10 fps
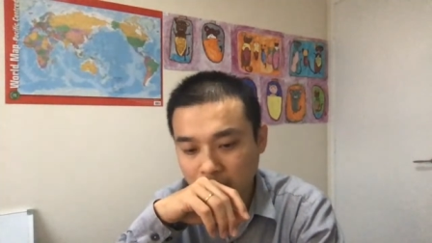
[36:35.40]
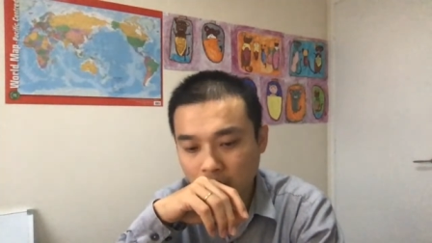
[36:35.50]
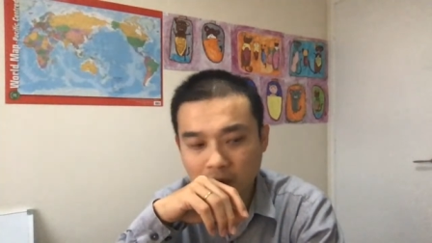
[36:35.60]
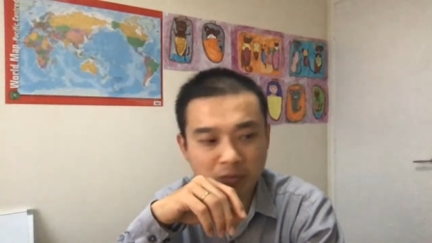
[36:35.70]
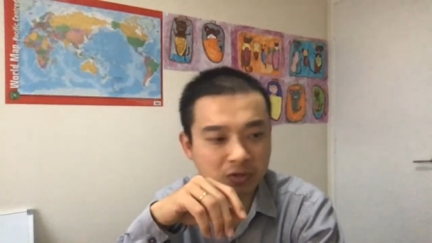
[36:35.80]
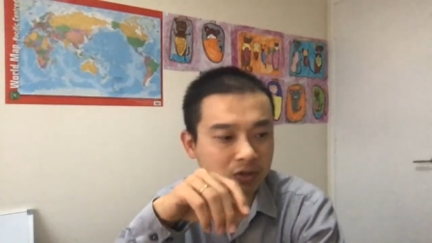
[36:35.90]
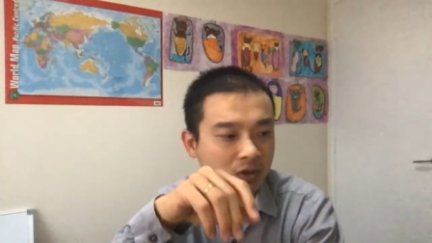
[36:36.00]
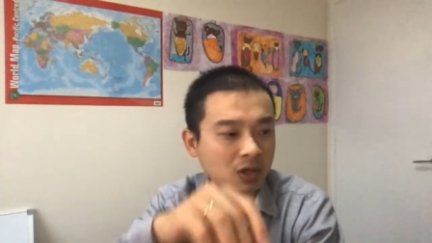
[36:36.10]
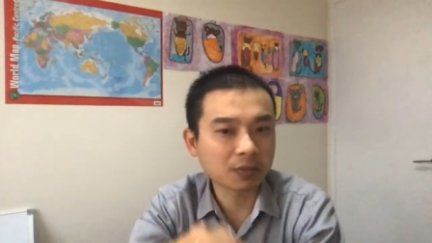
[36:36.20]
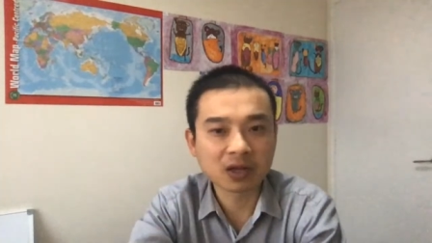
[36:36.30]
What I was
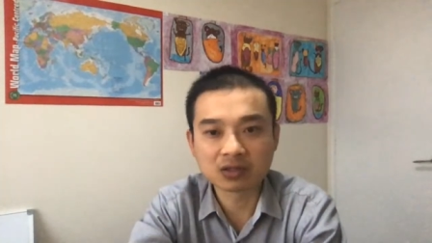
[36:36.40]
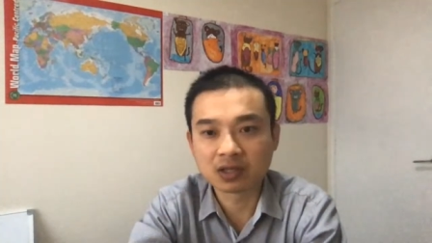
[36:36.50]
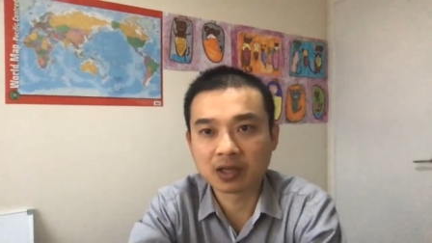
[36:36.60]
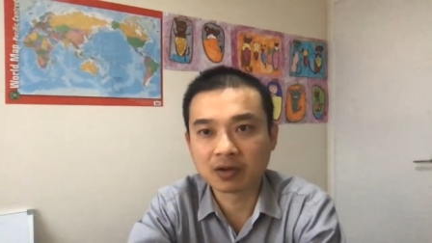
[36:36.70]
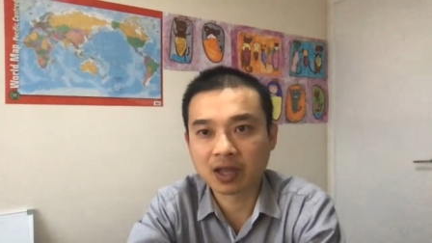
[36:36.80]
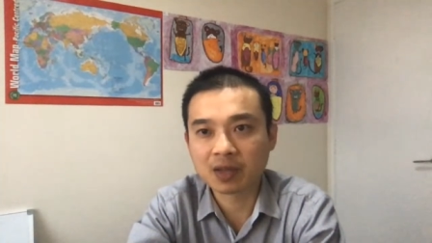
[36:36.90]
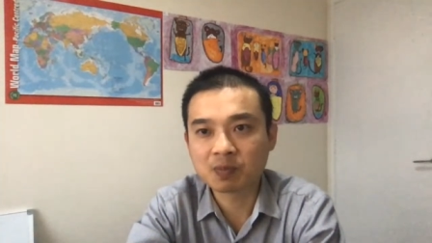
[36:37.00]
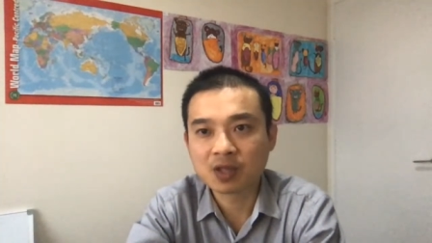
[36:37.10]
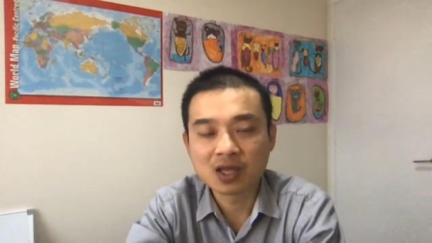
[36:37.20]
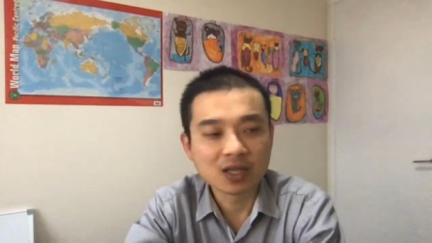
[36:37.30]
talking about today. Okay,
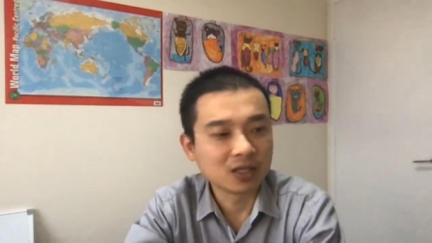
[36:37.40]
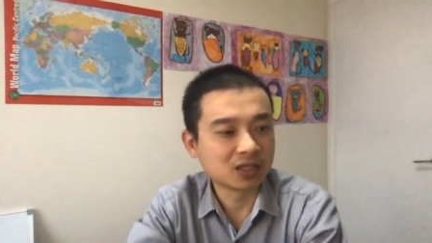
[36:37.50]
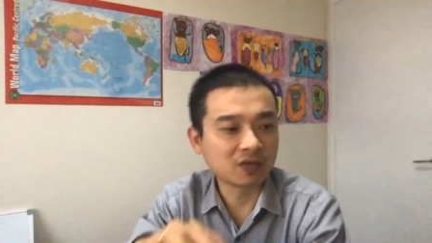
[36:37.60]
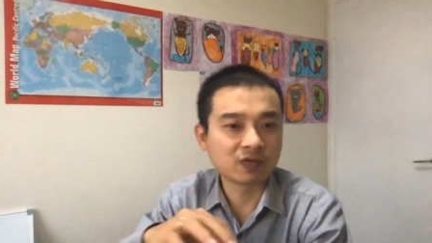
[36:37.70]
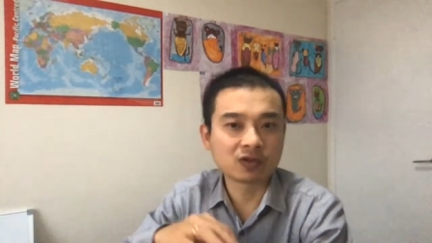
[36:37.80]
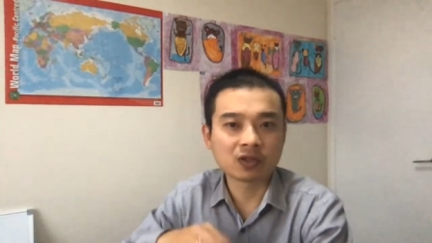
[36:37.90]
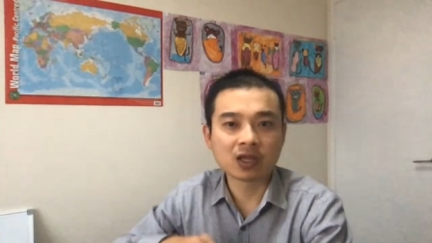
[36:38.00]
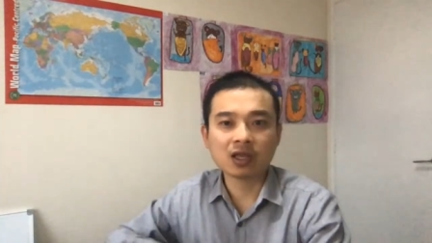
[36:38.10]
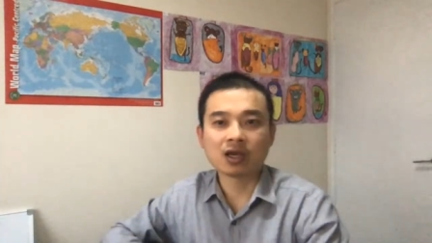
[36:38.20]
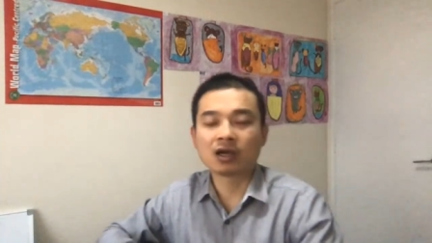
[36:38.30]
that's it for
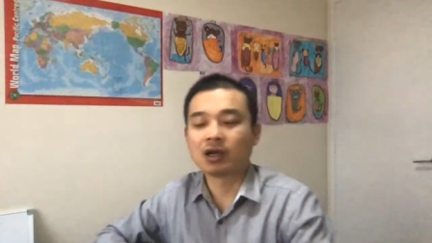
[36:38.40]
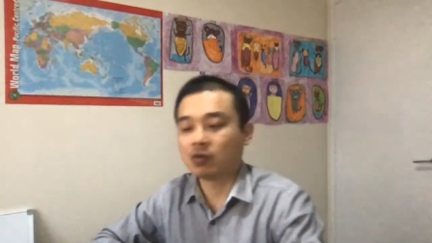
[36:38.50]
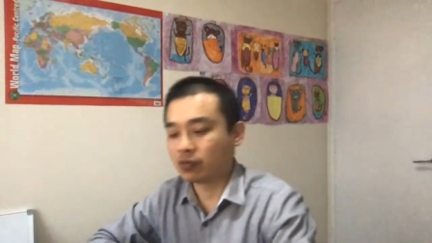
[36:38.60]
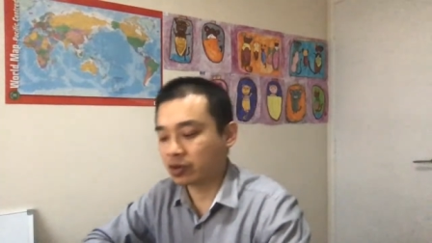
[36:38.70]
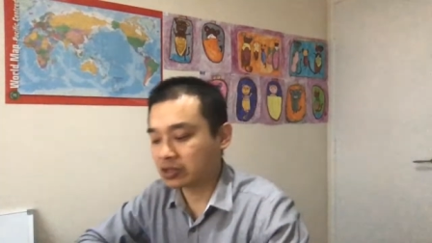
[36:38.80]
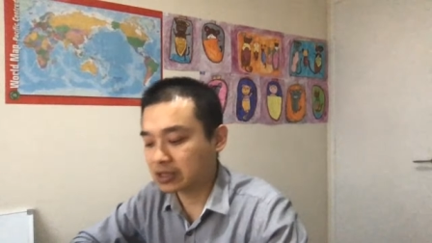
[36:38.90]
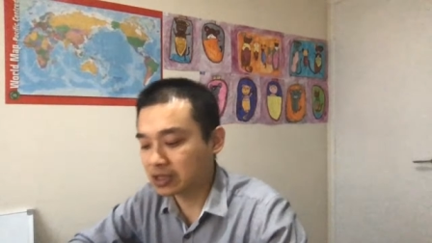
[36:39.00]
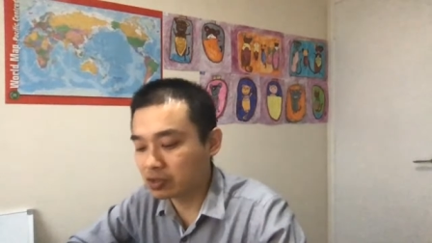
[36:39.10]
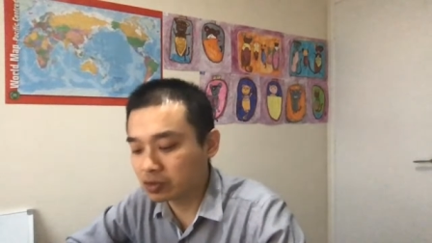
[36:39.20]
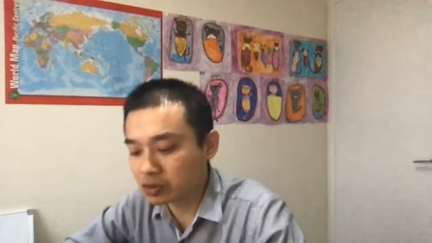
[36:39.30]
today. We can see
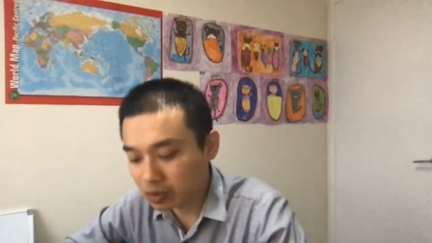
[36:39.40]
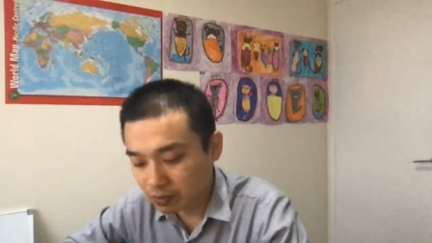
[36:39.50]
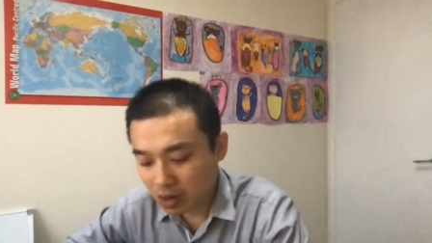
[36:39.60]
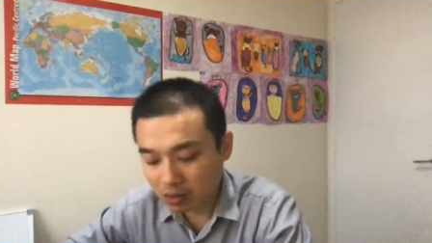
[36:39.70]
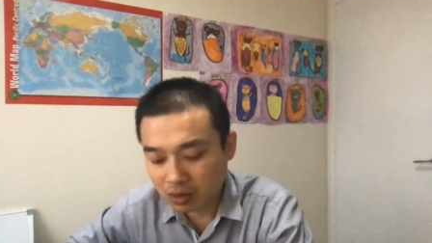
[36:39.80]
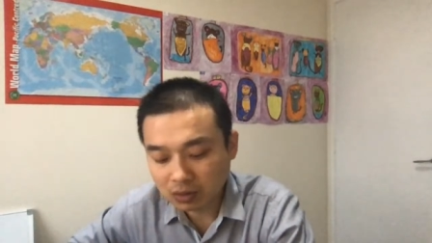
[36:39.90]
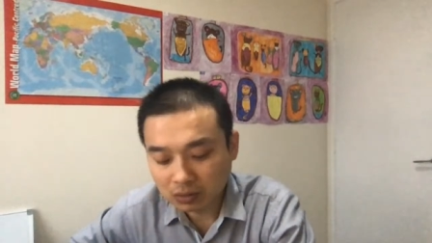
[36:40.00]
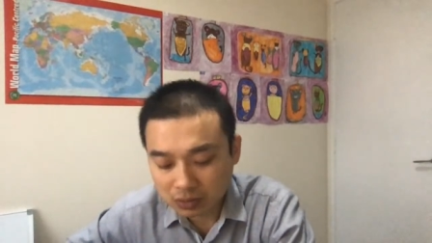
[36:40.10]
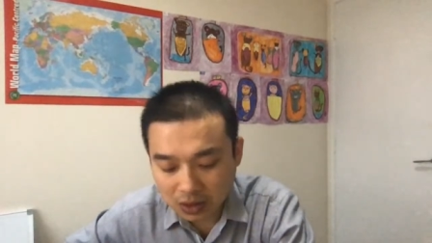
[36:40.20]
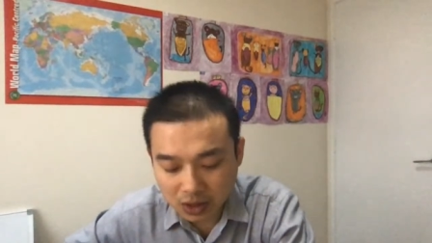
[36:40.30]
you tomorrow,
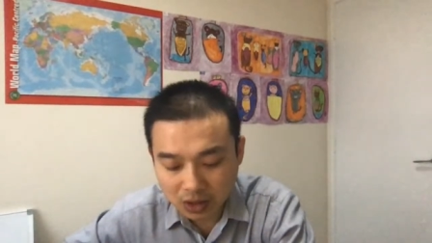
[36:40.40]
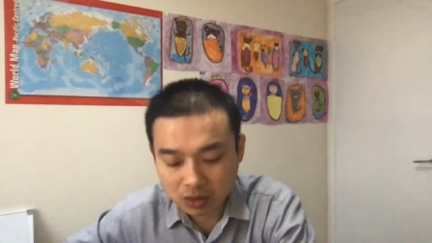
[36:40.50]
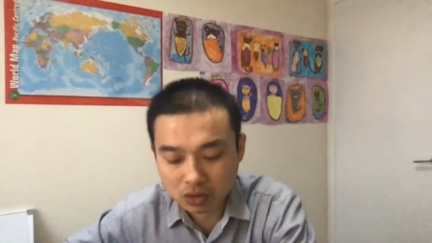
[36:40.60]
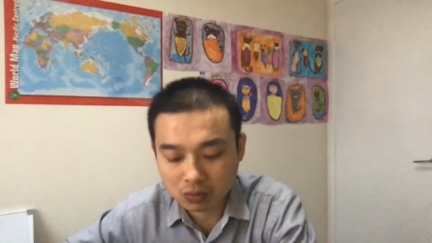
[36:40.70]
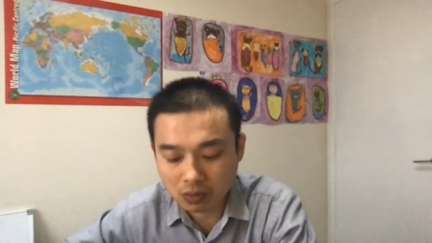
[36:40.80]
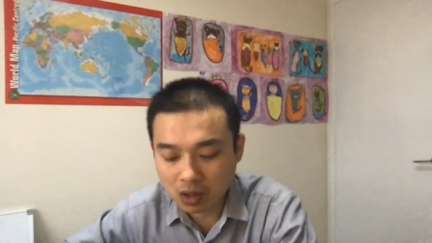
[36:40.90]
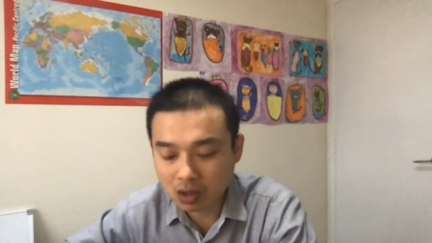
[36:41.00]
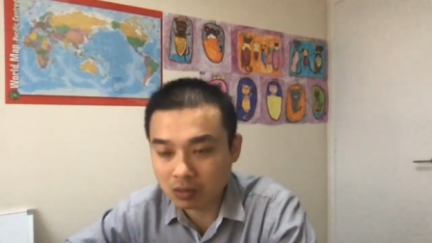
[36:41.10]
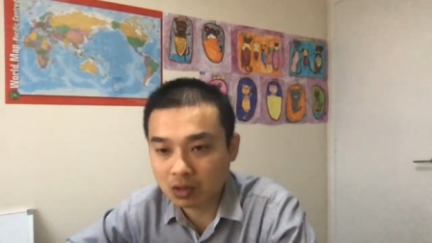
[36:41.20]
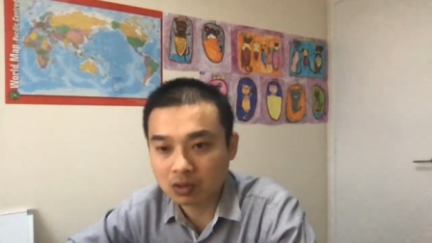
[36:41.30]
and
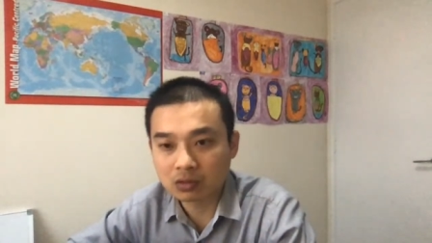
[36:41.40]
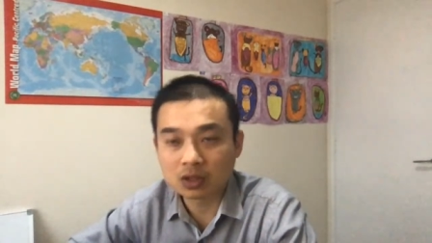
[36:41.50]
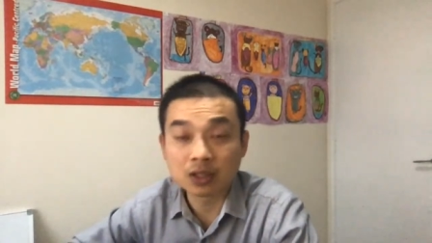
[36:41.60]
tomorrow,